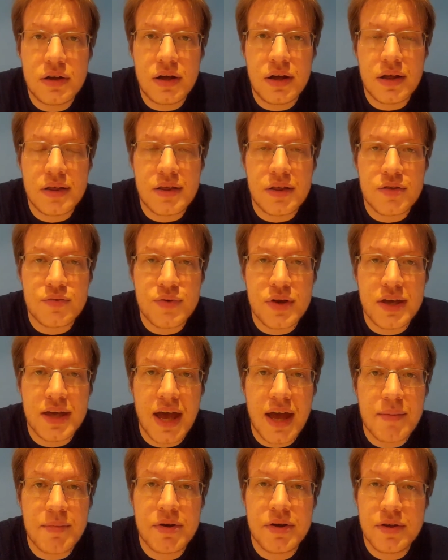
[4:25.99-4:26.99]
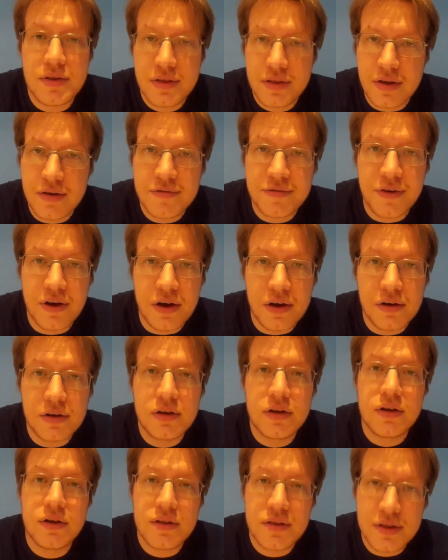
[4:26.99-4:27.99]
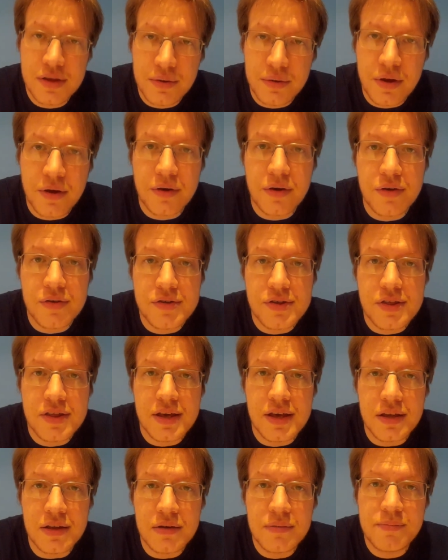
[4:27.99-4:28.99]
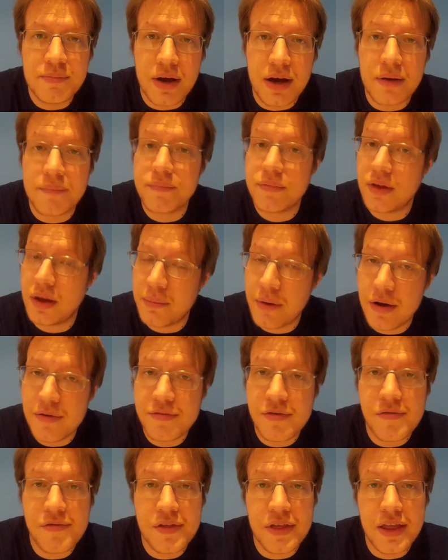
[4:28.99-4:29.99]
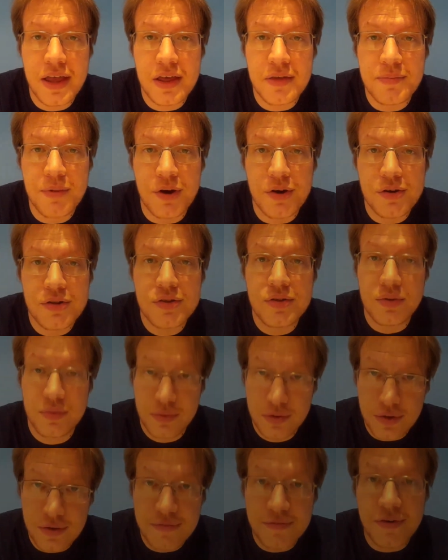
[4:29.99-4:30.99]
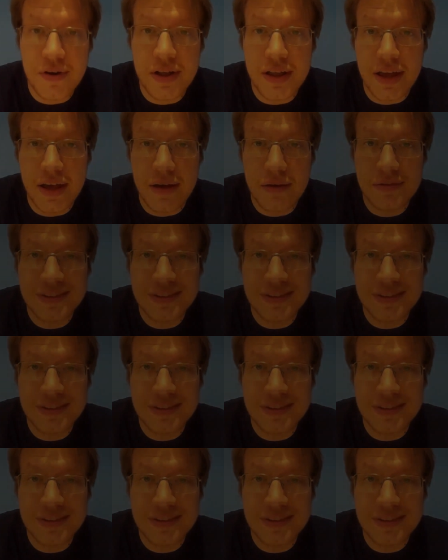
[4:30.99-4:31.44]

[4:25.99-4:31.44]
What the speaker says: So to recap, so far, still no Constantine, but I'm hopeful for the next box. Soon find out.